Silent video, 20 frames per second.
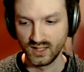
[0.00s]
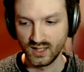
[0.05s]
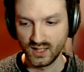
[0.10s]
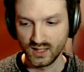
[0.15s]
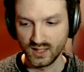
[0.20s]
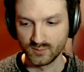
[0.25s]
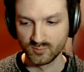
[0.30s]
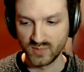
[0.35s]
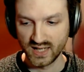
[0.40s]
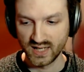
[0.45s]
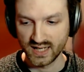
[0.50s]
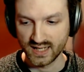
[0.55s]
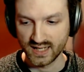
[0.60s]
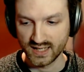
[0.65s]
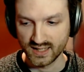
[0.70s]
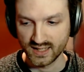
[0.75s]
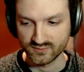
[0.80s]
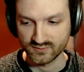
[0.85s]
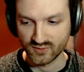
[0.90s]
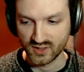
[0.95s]

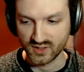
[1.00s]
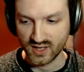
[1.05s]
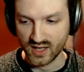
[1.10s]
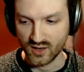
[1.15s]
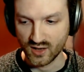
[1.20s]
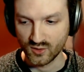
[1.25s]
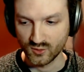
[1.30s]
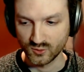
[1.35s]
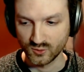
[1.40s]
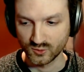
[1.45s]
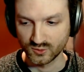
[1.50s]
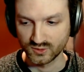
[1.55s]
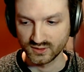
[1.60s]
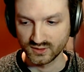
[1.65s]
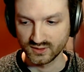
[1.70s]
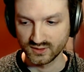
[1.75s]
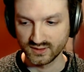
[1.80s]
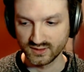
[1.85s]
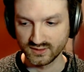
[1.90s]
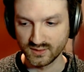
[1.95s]
But right now,
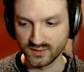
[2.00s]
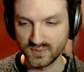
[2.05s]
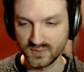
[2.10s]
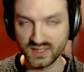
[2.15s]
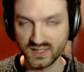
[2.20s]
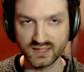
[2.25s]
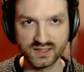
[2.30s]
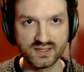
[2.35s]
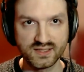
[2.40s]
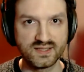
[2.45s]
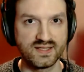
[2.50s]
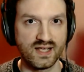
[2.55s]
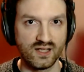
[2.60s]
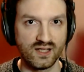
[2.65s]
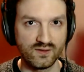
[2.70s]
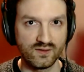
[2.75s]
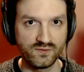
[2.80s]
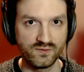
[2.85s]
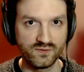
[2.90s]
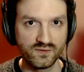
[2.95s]
the build
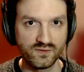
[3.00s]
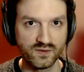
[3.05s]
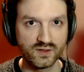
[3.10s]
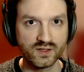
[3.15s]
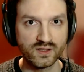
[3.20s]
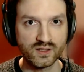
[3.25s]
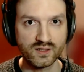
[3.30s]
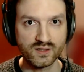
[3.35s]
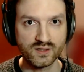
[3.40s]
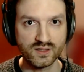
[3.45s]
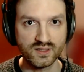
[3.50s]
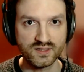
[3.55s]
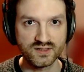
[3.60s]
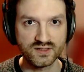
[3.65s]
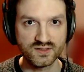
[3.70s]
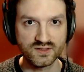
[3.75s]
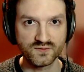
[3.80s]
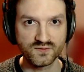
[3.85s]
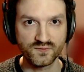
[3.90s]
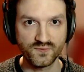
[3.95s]
itself
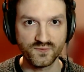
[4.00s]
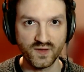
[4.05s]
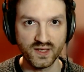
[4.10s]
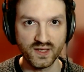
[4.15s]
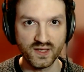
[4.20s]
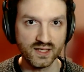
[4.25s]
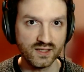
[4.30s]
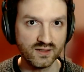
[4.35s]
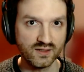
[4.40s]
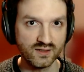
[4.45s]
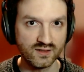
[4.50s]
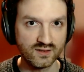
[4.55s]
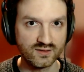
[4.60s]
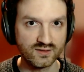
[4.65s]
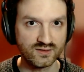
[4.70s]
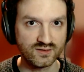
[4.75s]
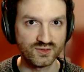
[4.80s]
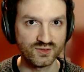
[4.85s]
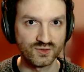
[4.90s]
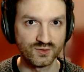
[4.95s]
is failing.
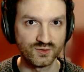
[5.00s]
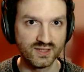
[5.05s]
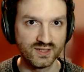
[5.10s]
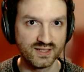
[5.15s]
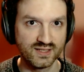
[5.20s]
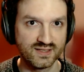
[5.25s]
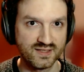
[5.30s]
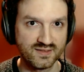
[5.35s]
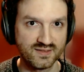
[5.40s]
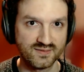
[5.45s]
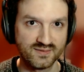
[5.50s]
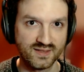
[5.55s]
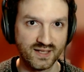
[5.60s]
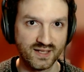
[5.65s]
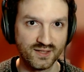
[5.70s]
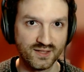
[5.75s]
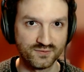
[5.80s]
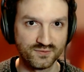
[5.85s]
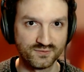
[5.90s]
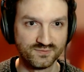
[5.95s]
So that's
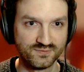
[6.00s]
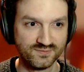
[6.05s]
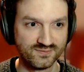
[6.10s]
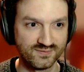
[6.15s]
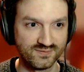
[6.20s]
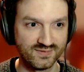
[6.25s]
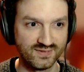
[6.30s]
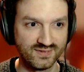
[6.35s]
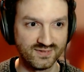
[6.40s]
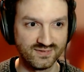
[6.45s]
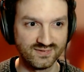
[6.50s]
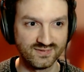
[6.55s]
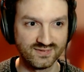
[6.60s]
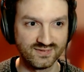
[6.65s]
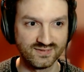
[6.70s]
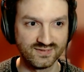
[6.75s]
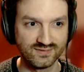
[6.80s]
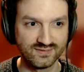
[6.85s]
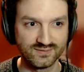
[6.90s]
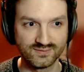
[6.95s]
kind of
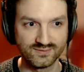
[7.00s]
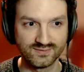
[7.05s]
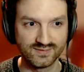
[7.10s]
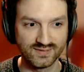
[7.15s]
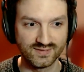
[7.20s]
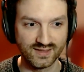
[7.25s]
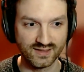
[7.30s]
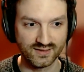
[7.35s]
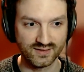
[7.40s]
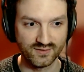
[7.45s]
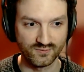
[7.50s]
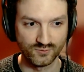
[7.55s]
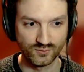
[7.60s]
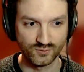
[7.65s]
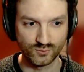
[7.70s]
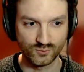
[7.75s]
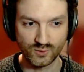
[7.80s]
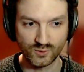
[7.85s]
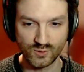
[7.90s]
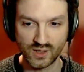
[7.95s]
like
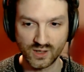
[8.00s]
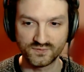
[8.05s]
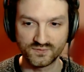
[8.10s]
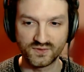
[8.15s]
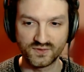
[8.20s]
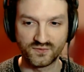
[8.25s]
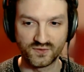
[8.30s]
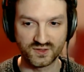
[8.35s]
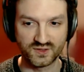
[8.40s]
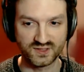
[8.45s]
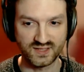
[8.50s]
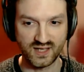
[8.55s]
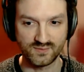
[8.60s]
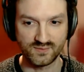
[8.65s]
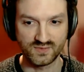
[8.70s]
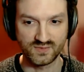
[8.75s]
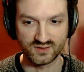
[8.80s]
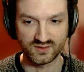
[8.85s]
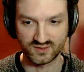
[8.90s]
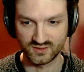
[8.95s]
one of the first
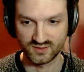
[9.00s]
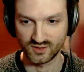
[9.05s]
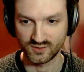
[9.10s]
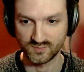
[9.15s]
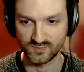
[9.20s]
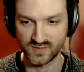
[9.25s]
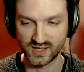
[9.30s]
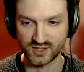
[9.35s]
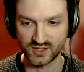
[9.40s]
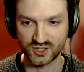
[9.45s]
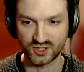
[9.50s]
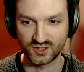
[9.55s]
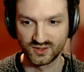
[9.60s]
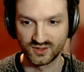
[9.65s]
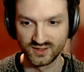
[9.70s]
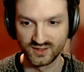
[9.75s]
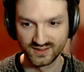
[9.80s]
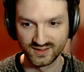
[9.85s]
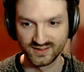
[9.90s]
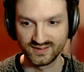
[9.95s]
steps. There's not
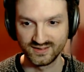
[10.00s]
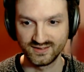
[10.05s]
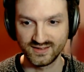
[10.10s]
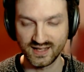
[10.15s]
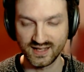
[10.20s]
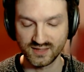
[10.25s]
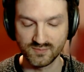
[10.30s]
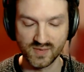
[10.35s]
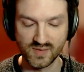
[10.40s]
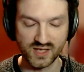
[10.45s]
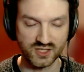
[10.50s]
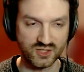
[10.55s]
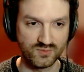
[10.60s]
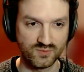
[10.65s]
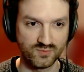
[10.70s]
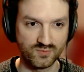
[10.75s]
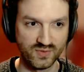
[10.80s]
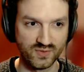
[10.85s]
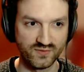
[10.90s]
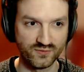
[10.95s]
that much
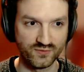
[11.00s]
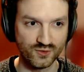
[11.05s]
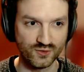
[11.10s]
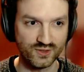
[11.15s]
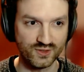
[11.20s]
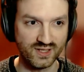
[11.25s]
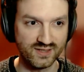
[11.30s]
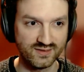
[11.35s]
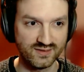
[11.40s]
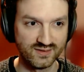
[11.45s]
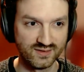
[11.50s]
before that.